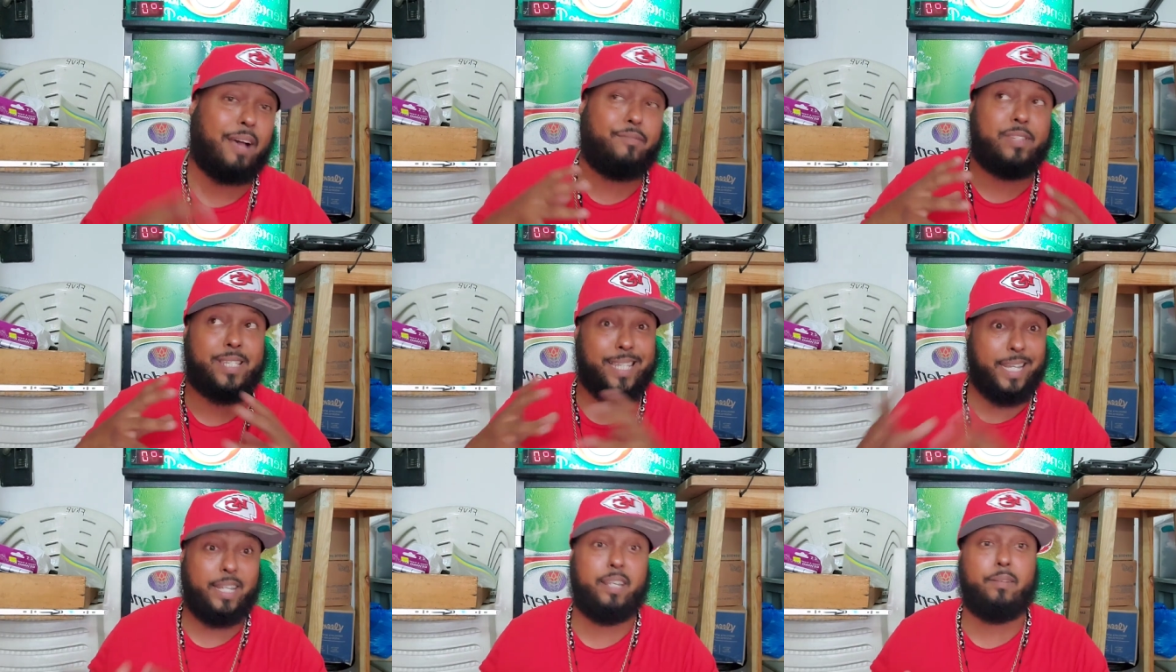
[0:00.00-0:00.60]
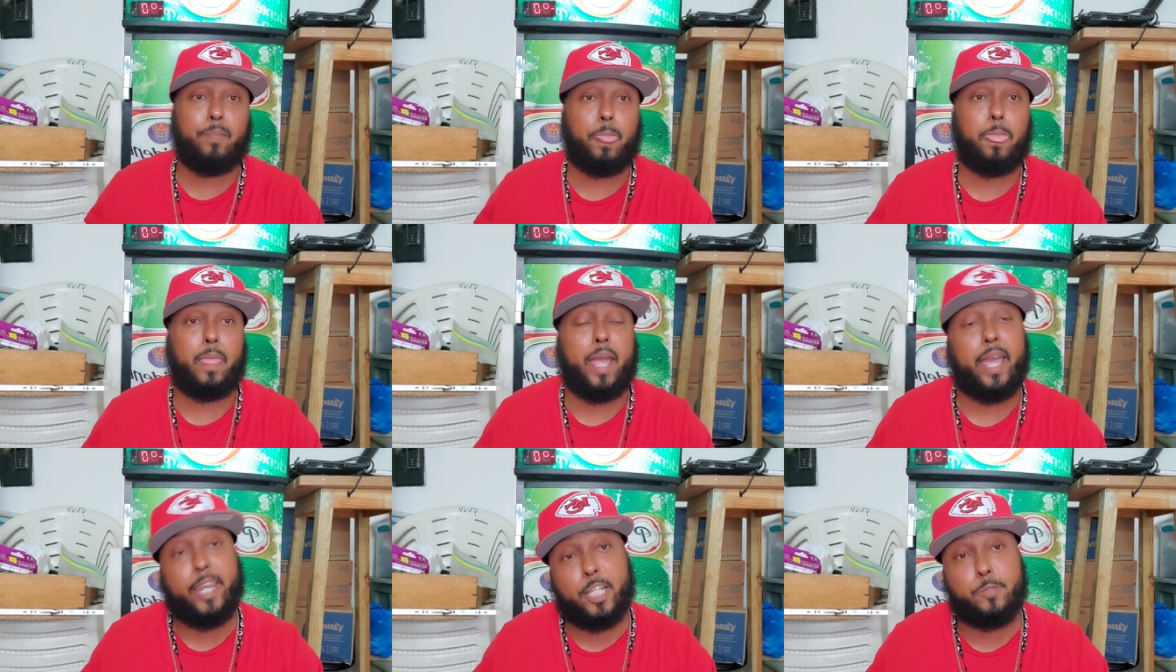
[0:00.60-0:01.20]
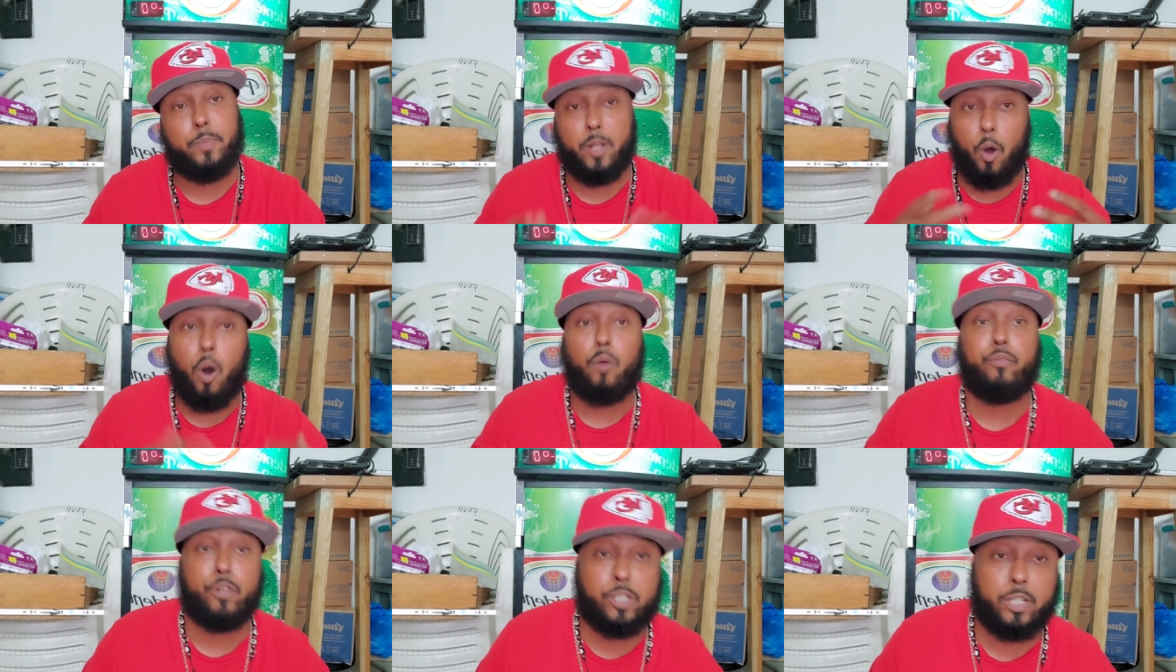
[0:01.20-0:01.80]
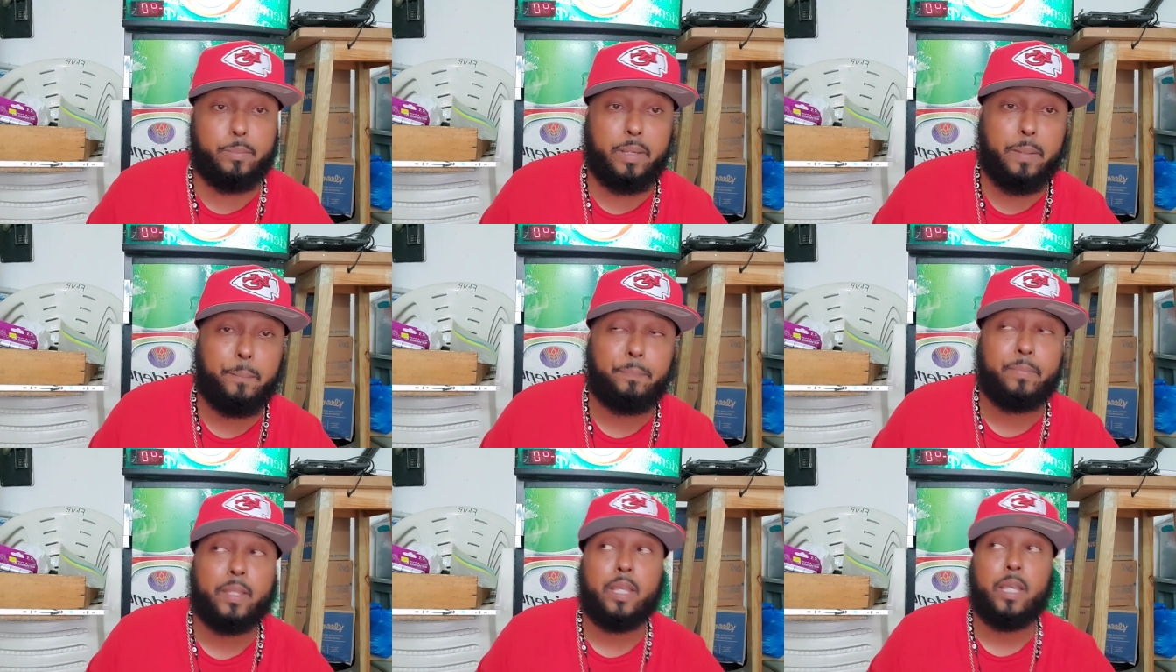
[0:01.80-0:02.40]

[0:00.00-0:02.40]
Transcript: I've seen it and it's been offered to me.